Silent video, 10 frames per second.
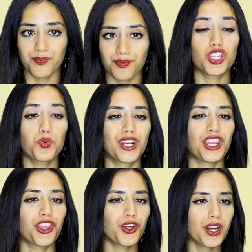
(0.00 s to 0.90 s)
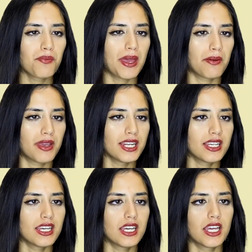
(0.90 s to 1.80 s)
The 23rd Amendment,
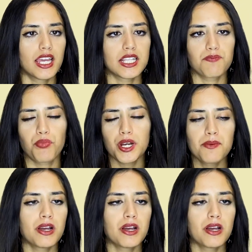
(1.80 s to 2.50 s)
it pretty